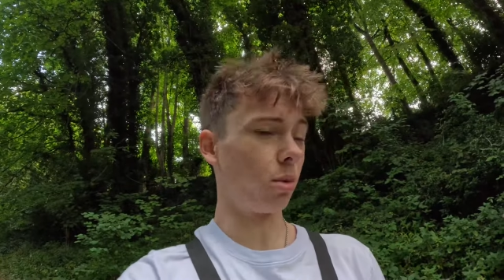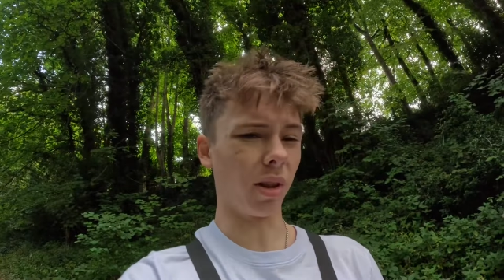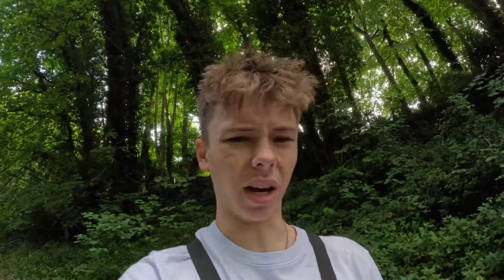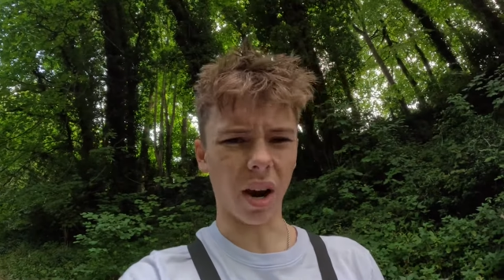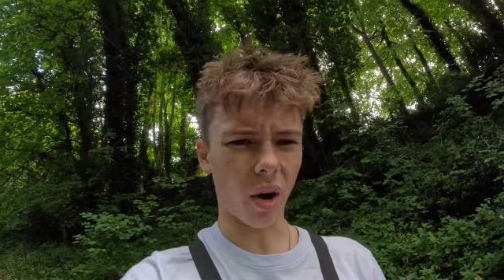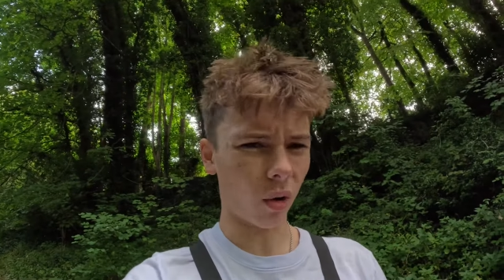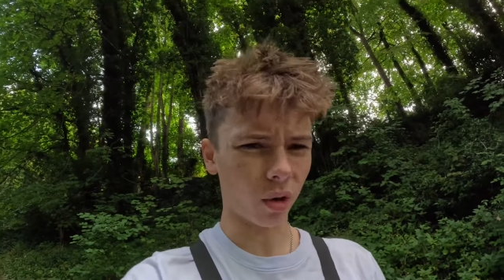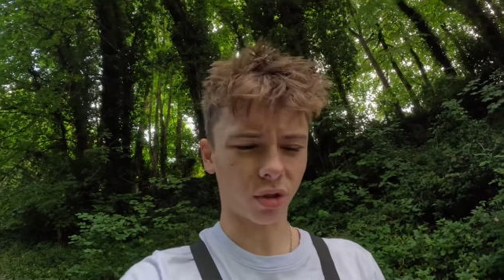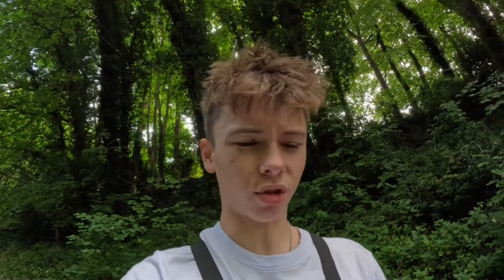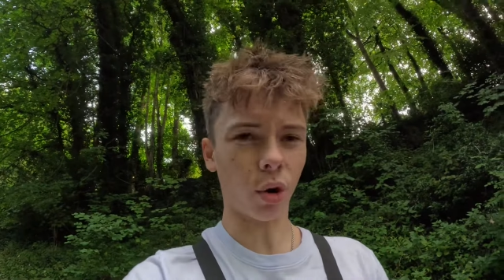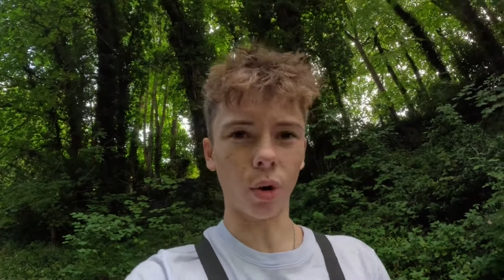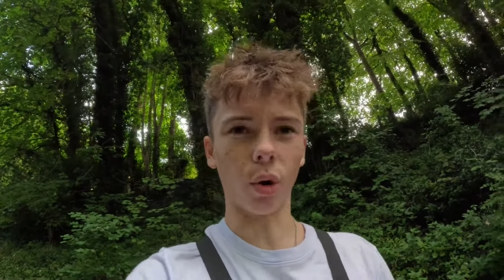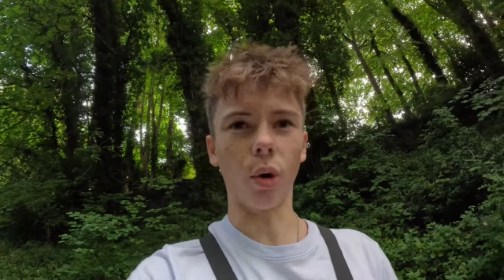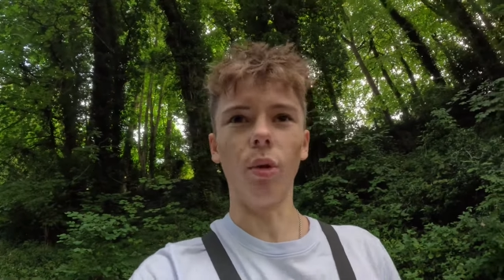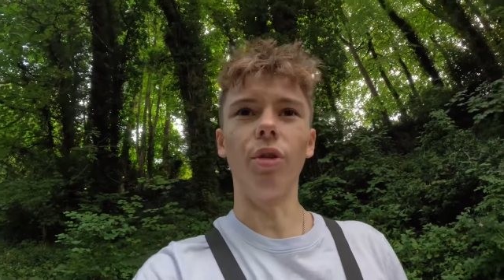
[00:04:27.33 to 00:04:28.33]
with a long
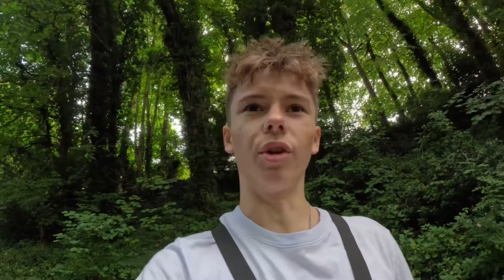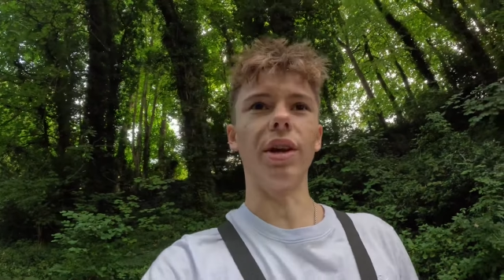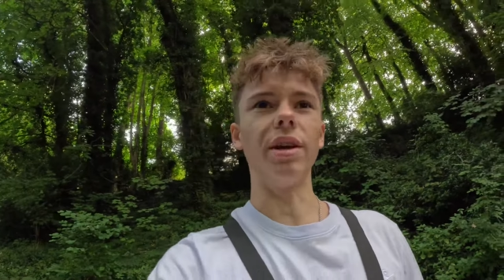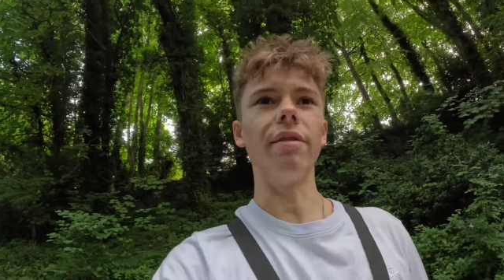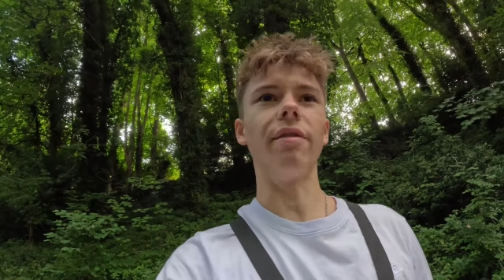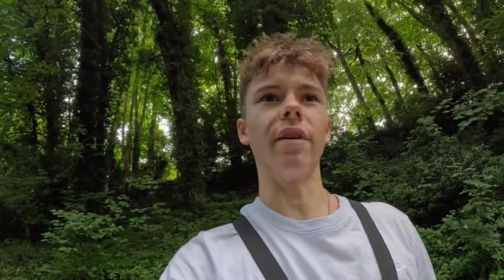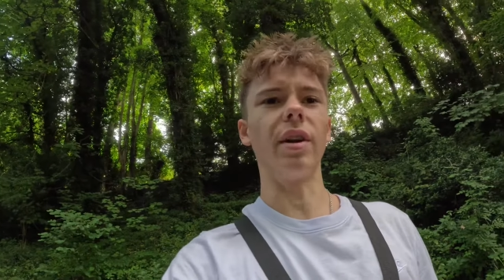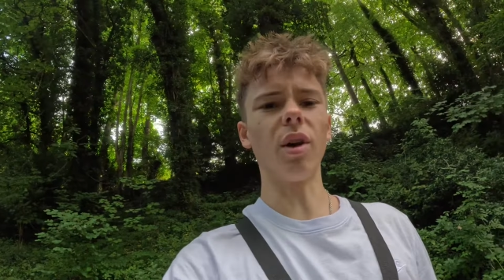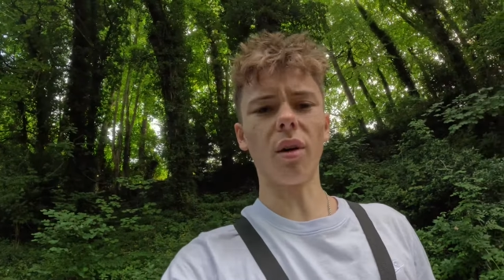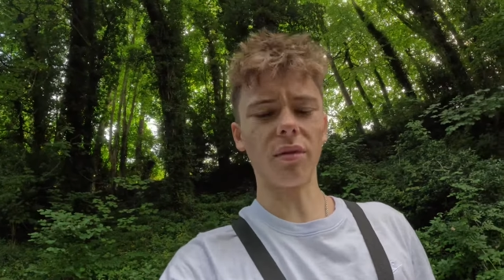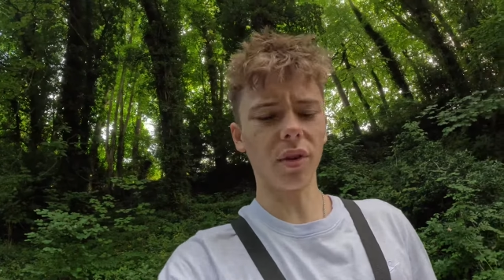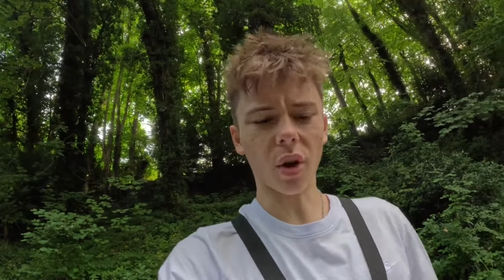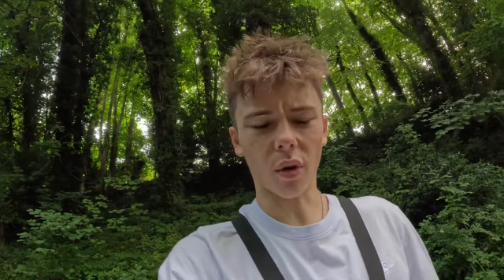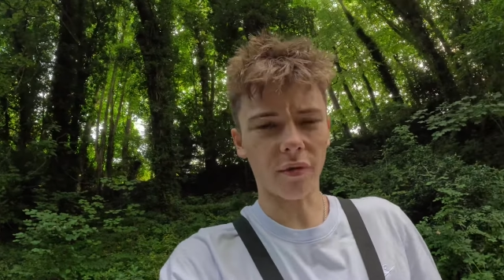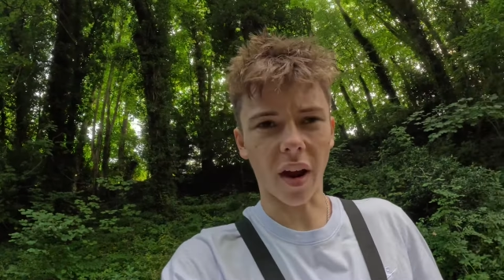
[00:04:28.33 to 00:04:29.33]
tunnel underneath it. Not
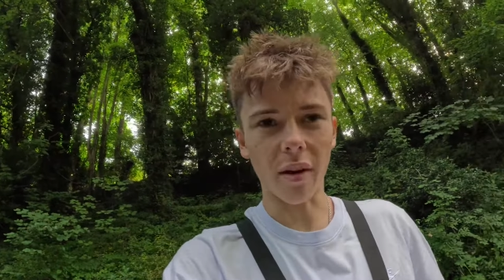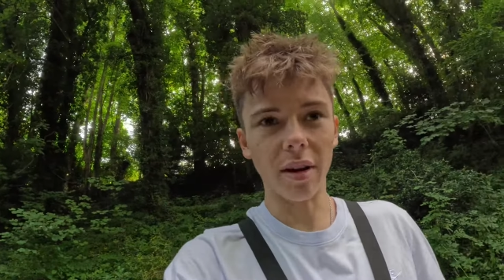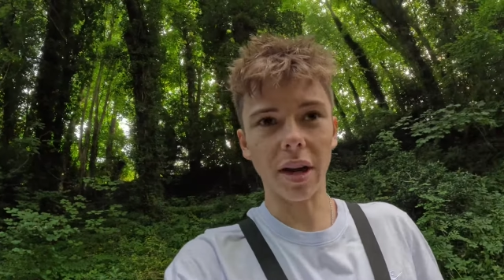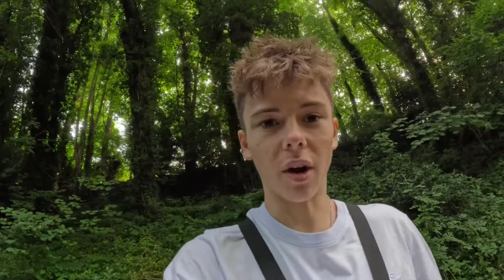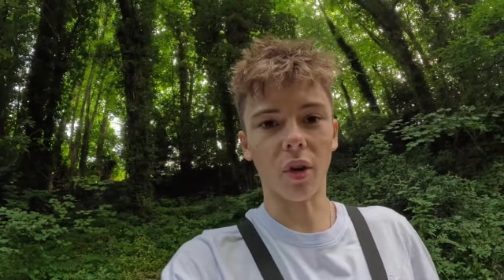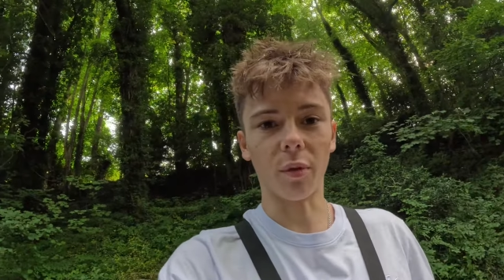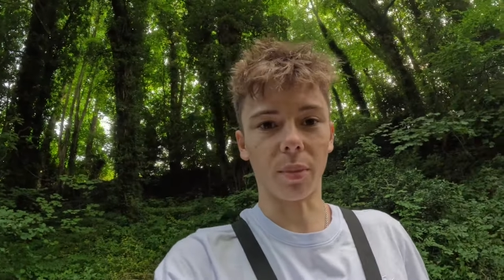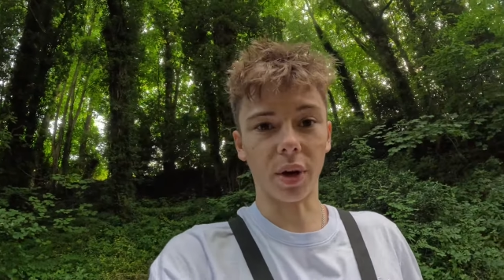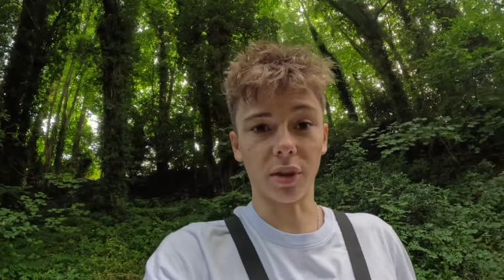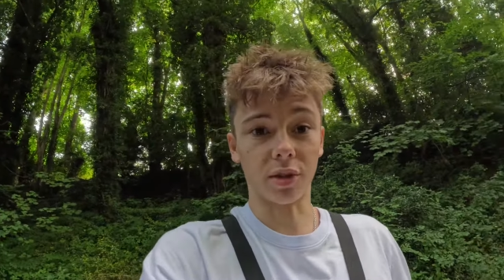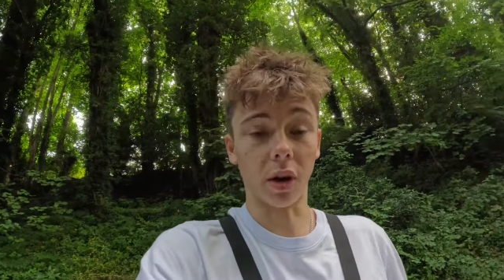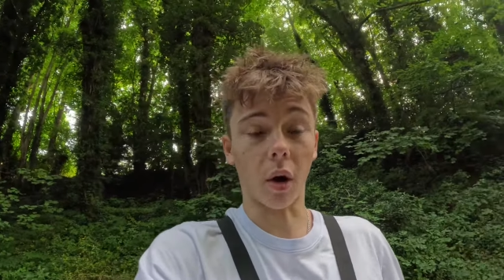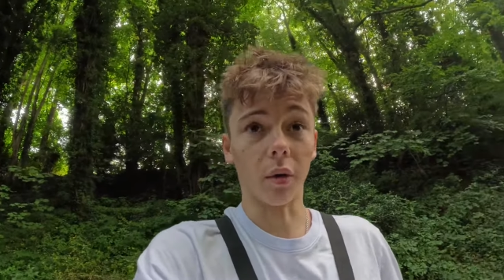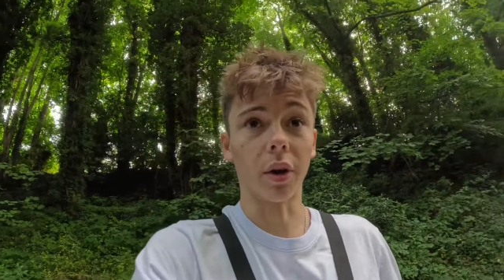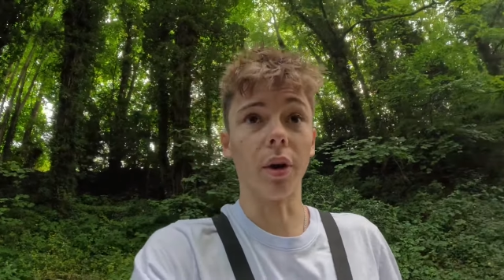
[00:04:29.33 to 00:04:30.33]
not very long, but
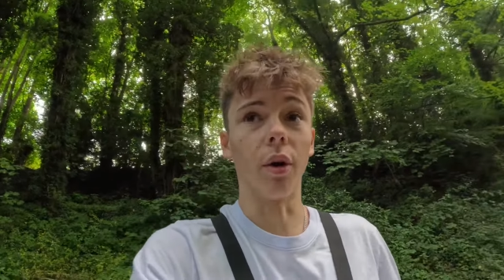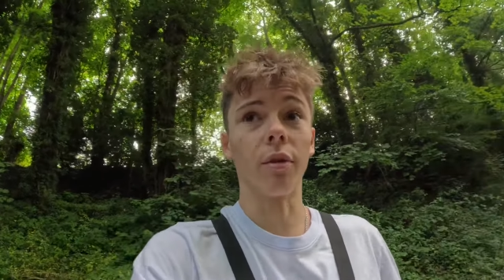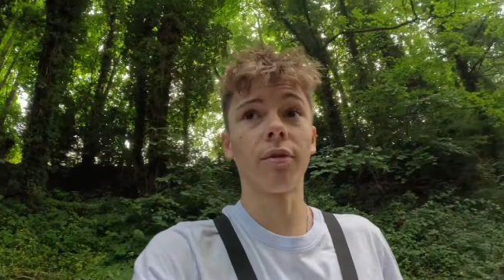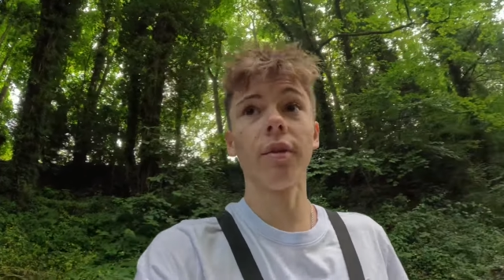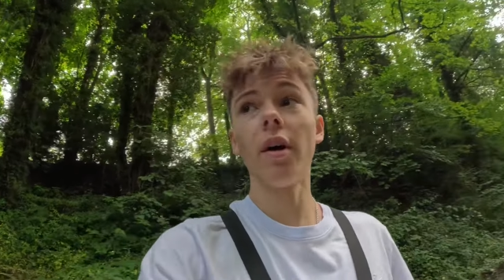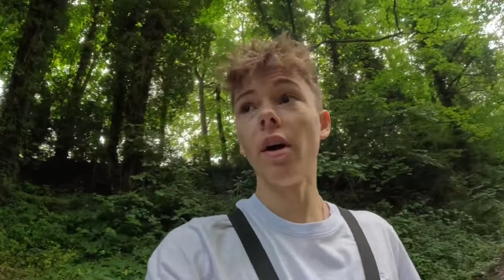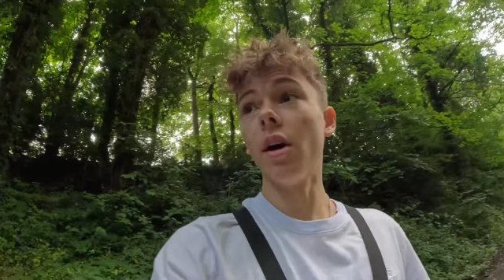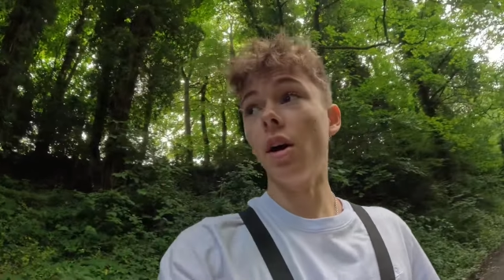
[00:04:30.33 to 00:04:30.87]
it's long enough.